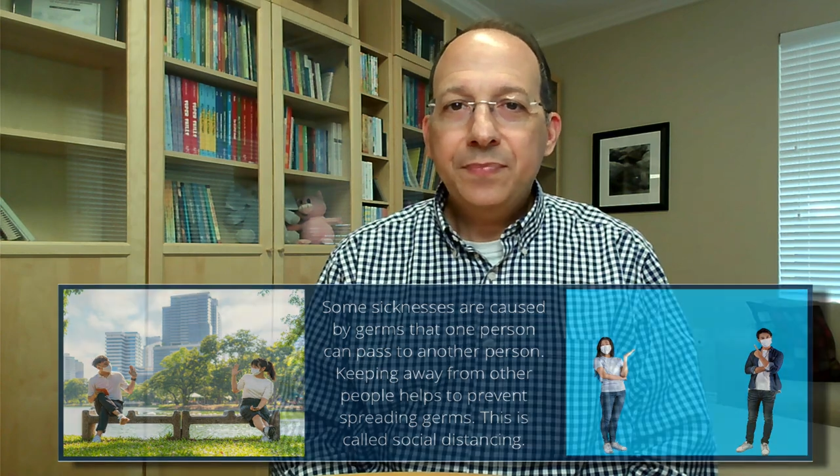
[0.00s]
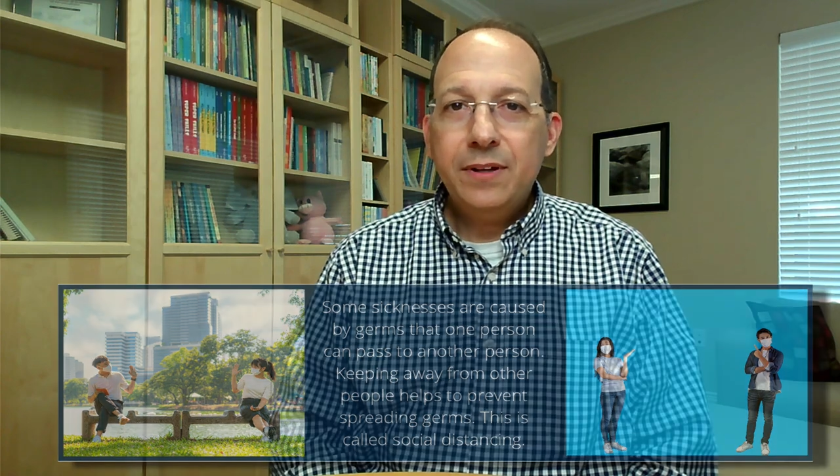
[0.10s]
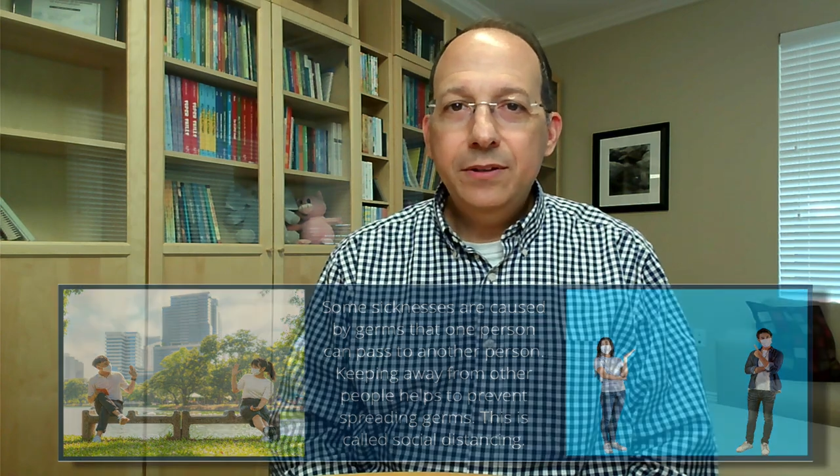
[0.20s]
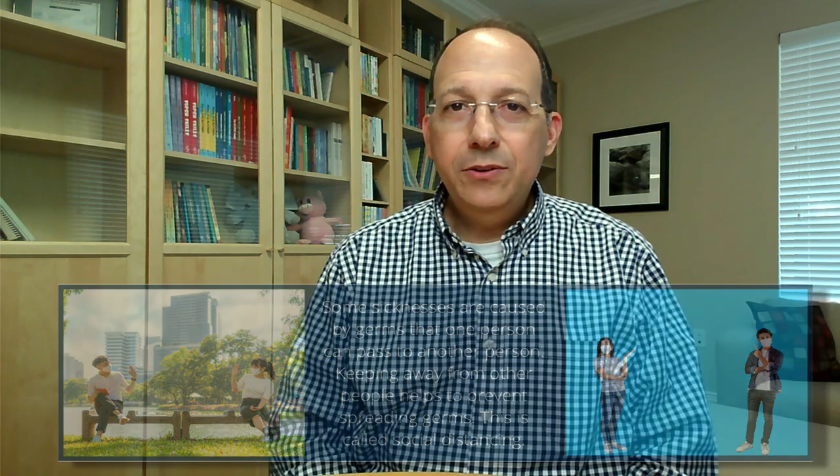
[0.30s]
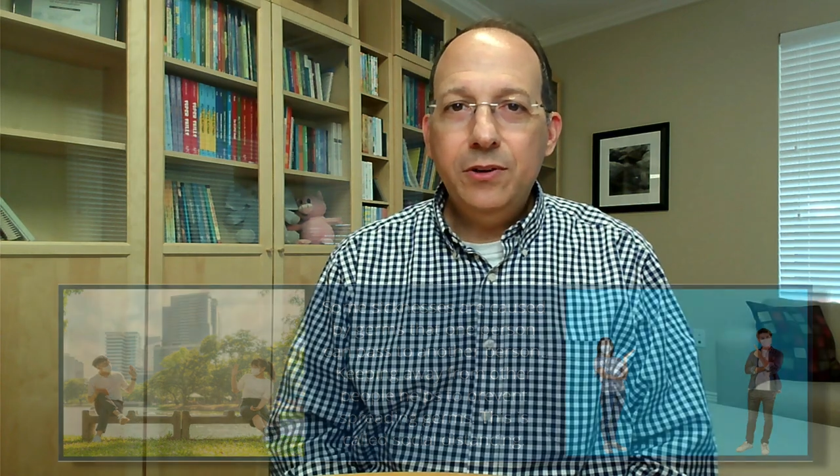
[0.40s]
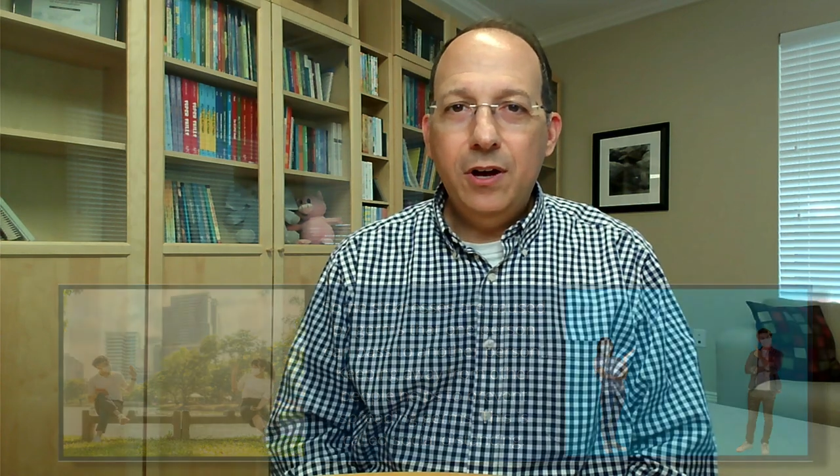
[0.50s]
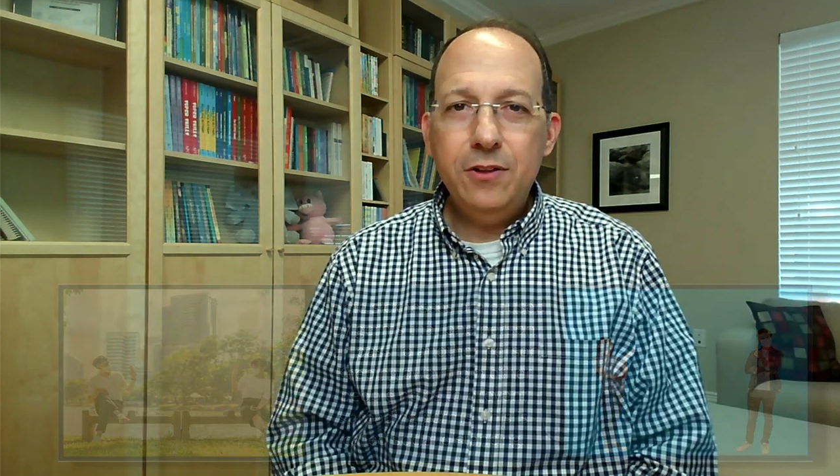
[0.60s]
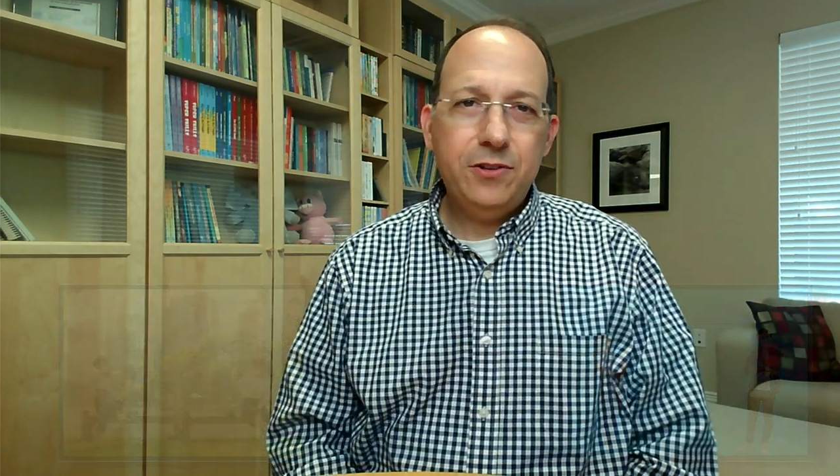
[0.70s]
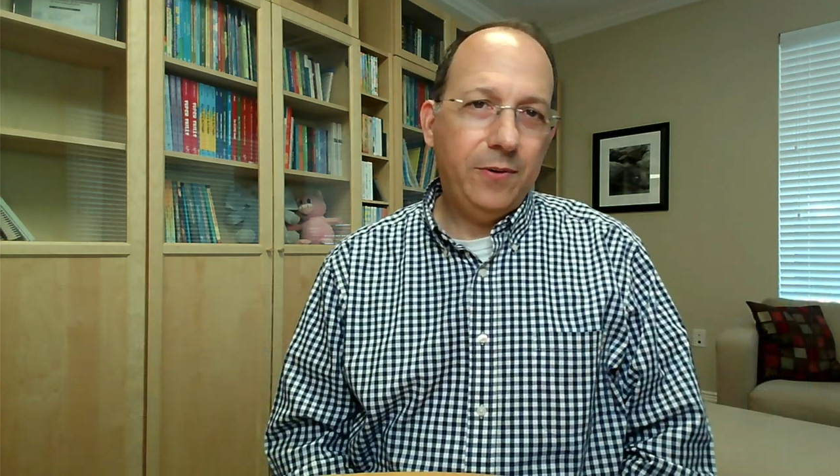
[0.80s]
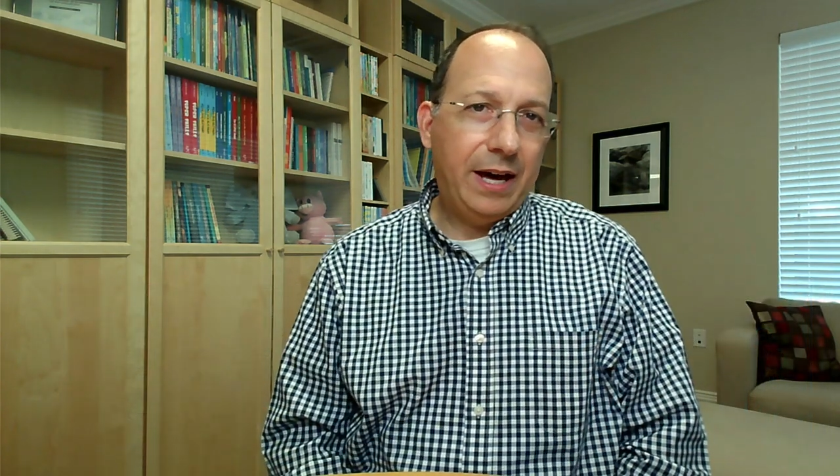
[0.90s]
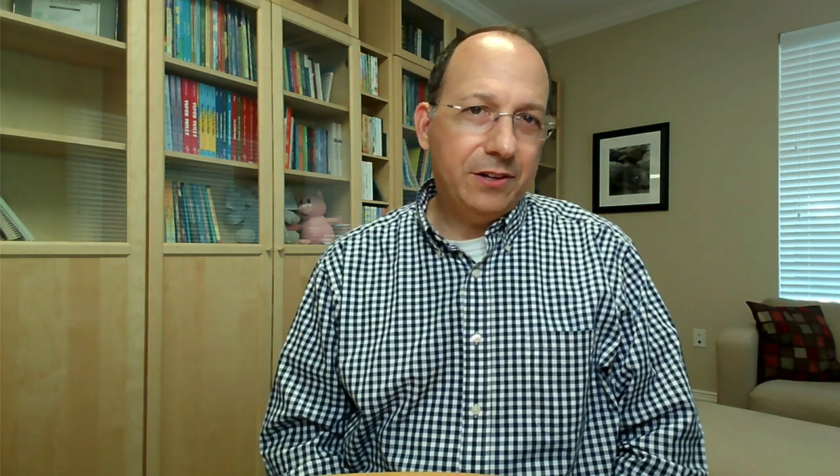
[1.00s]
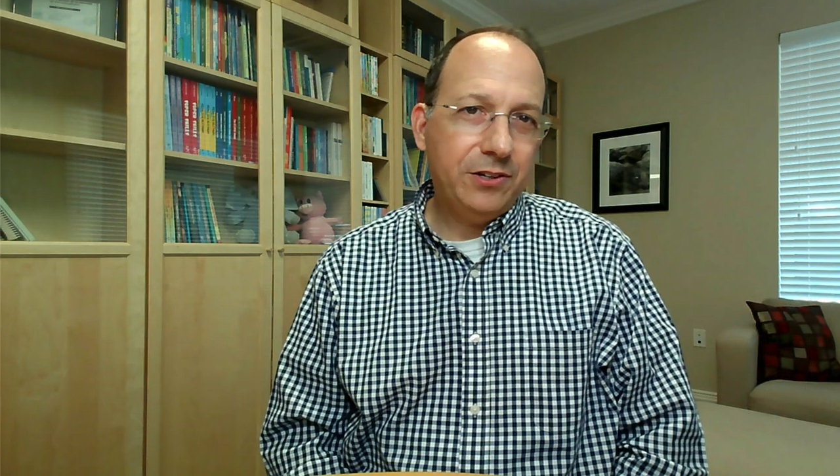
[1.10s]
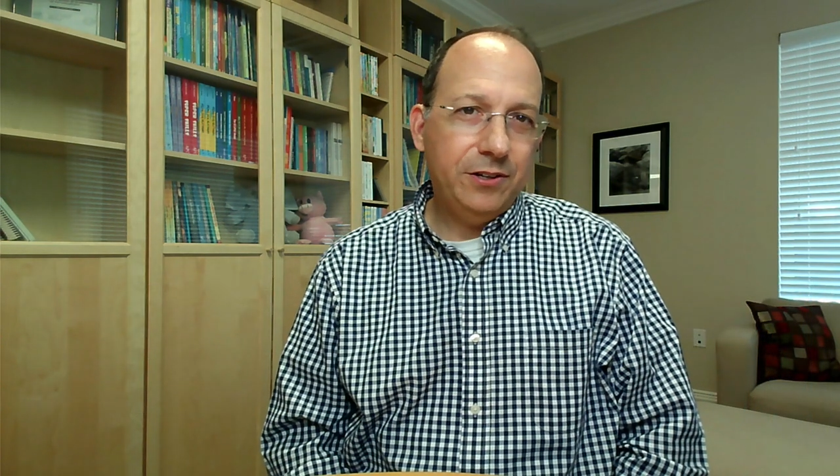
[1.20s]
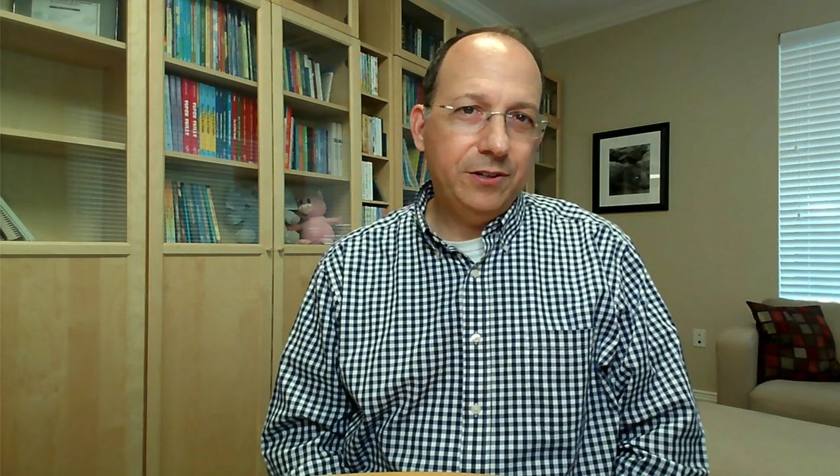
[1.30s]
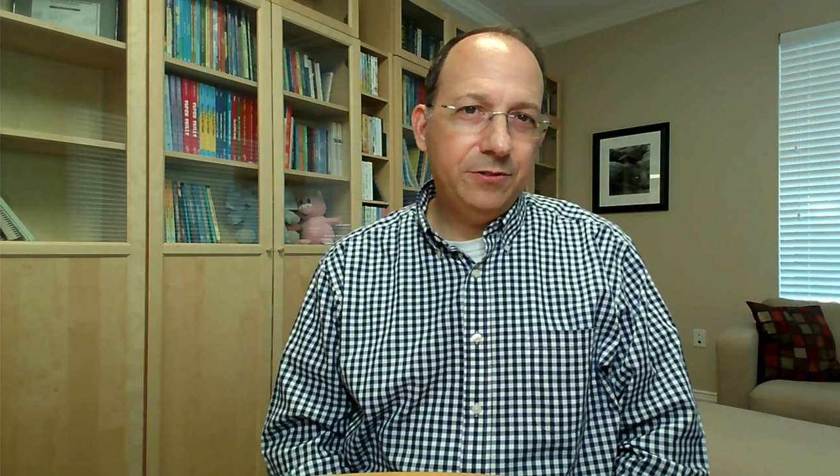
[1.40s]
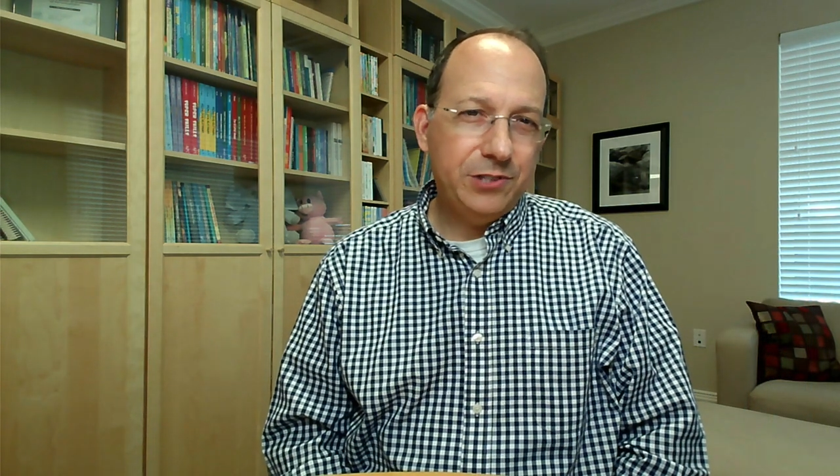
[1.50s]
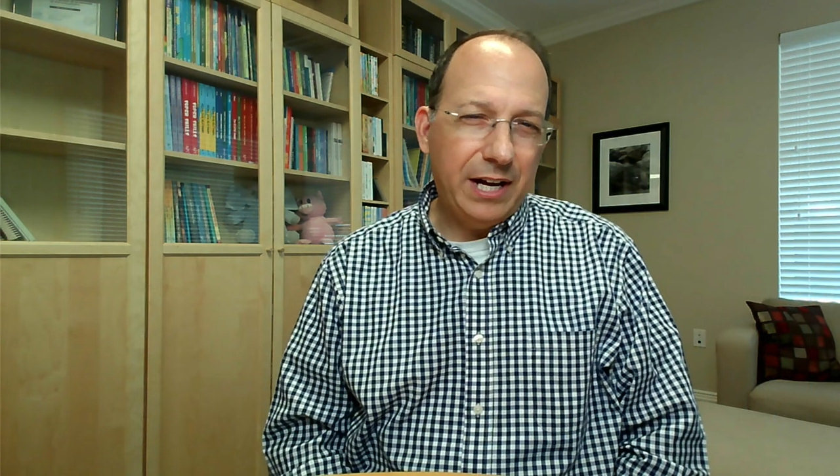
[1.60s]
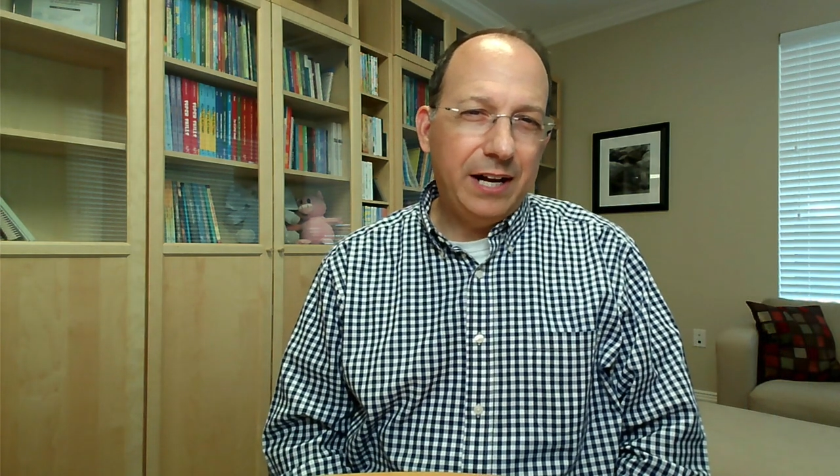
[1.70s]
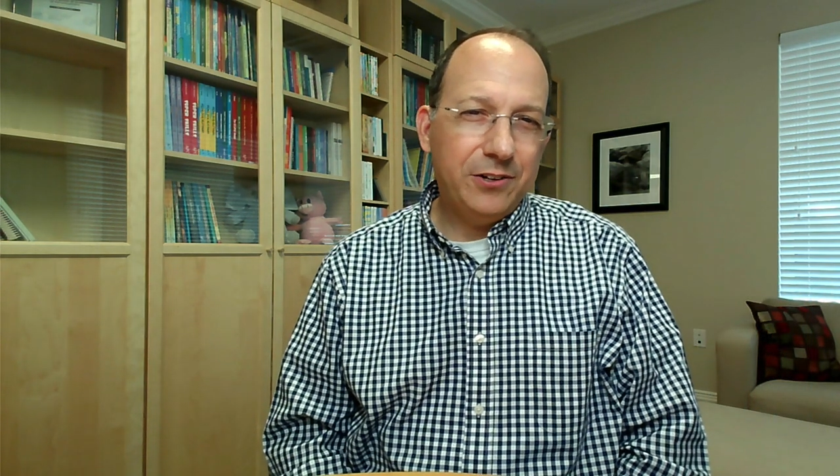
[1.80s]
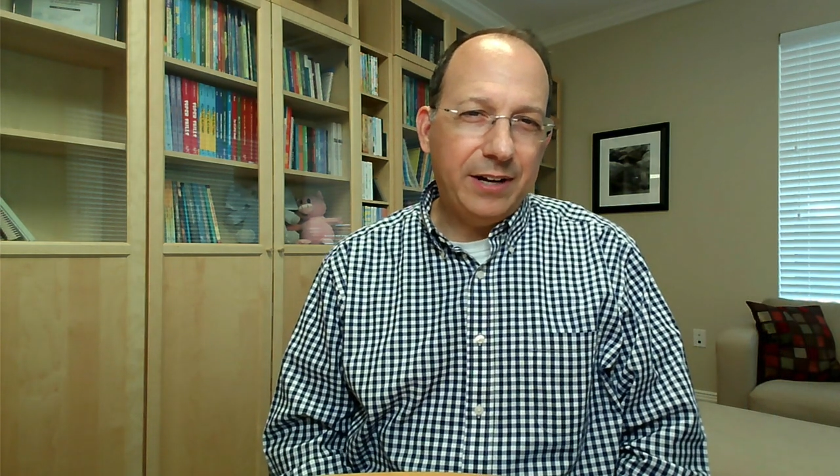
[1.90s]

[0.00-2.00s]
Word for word: You can also ask your child or